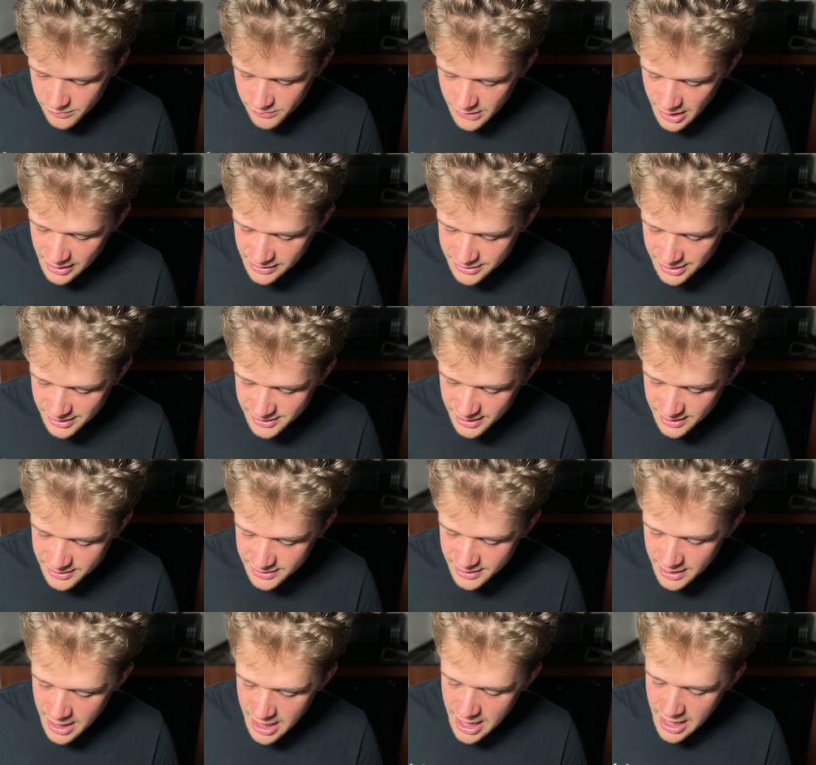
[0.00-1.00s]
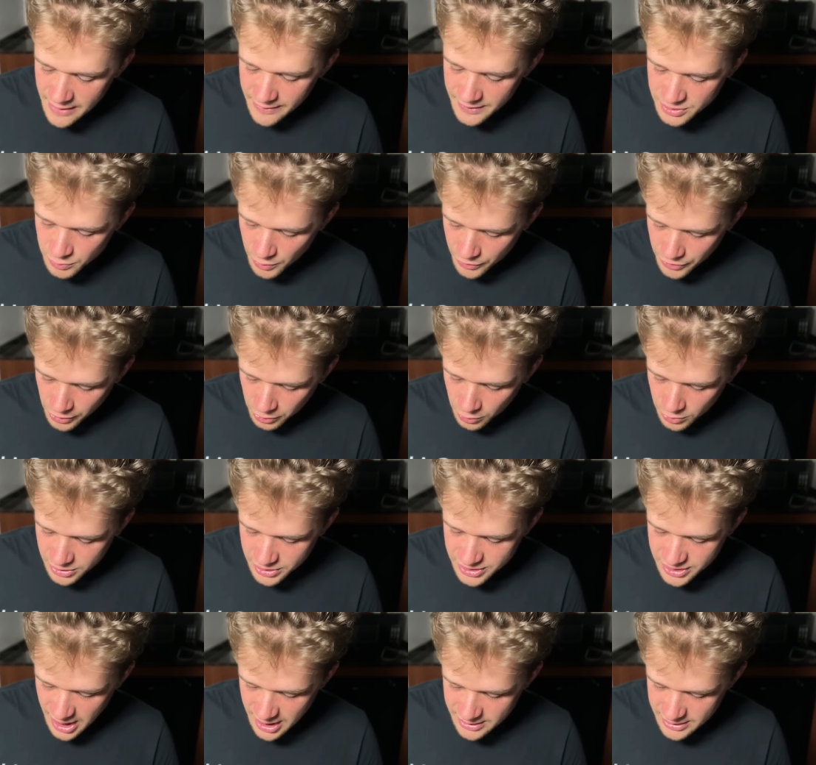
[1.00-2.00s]
It says this, this is what the Lord
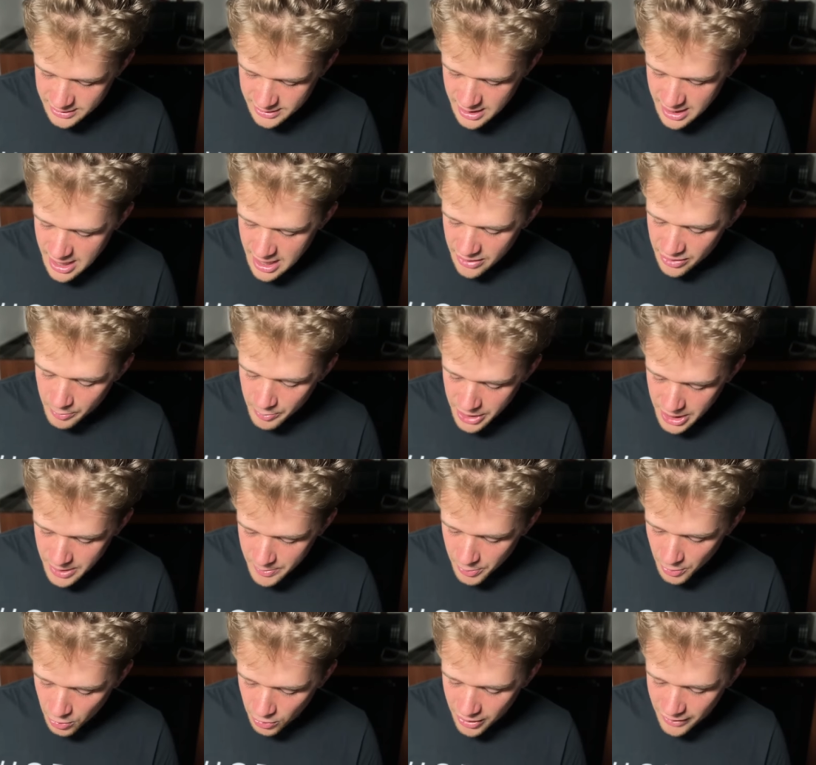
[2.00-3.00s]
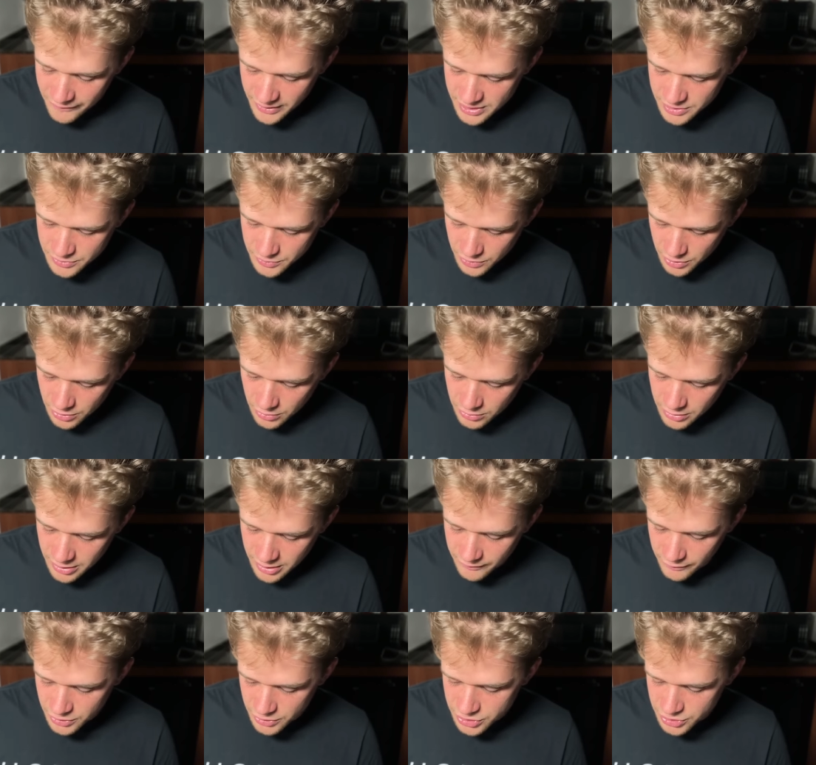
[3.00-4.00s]
says, the people of Israel,
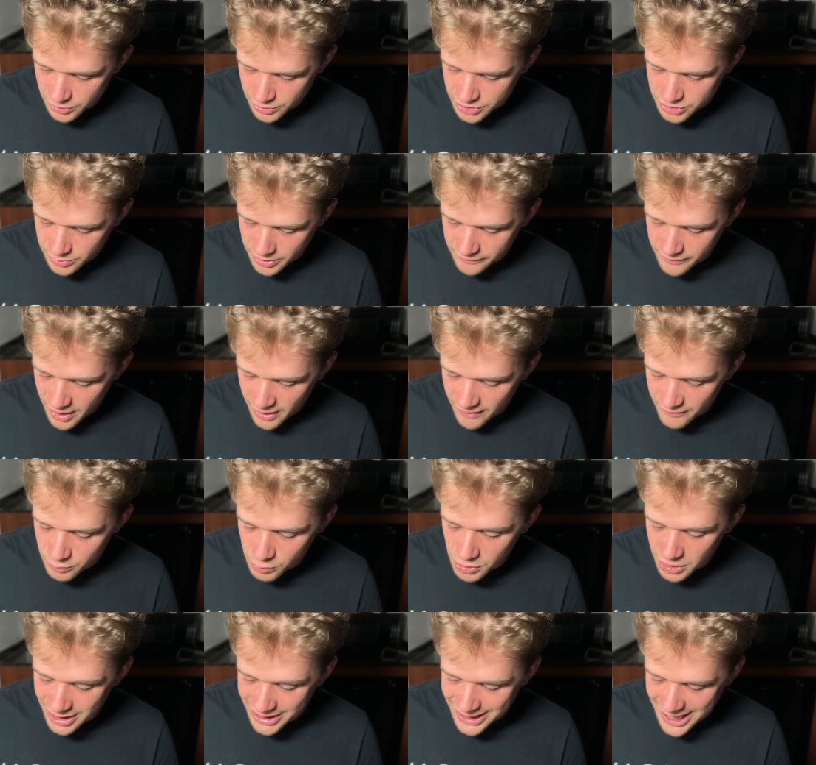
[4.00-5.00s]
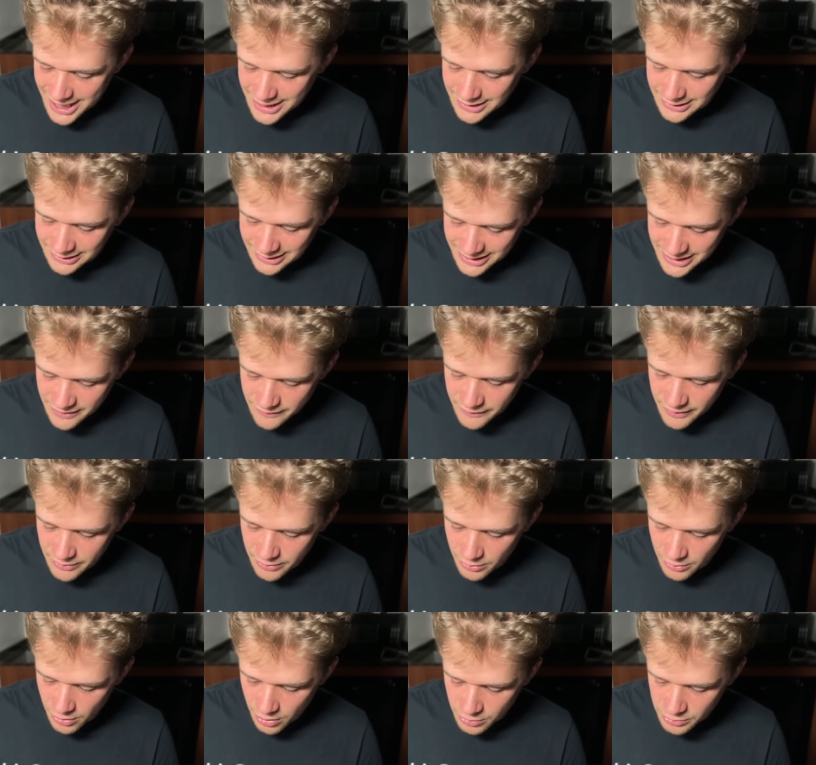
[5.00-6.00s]
in verse twenty-five, will again live in
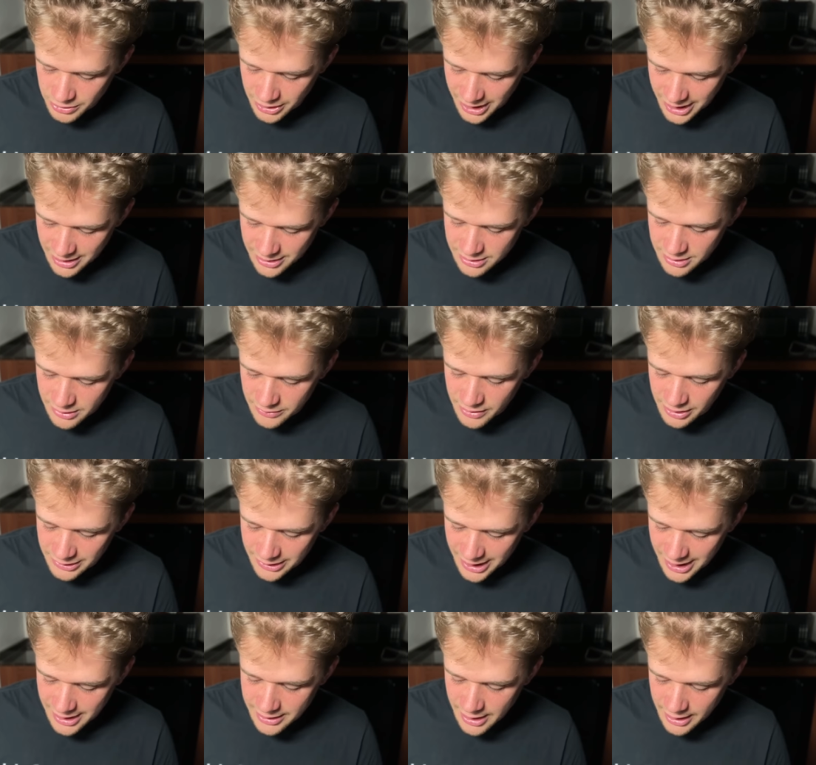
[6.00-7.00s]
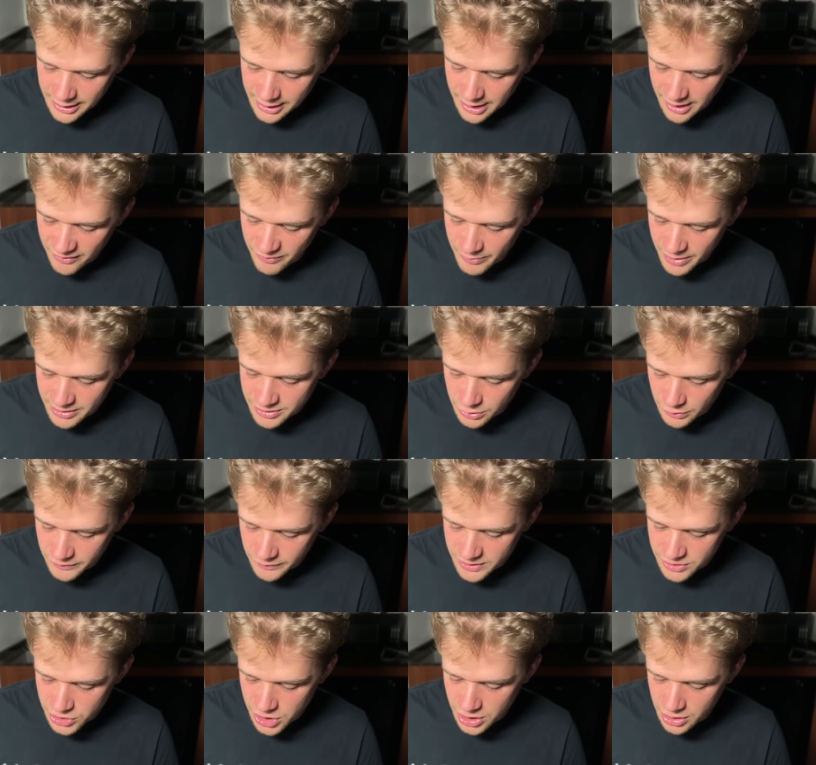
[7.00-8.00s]
their own land, the land I gave my
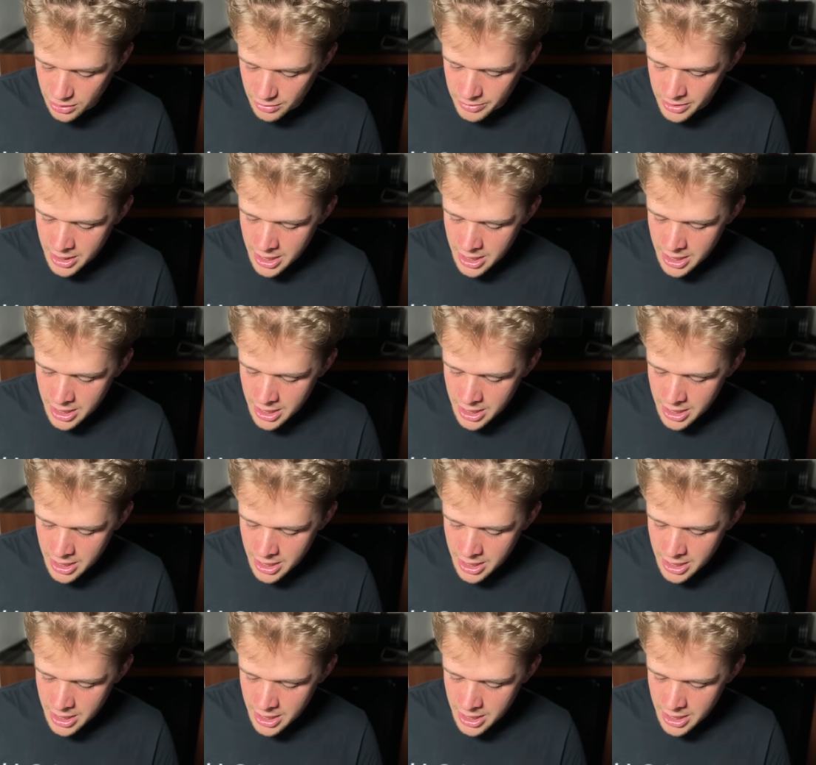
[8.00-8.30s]
servant Jacob,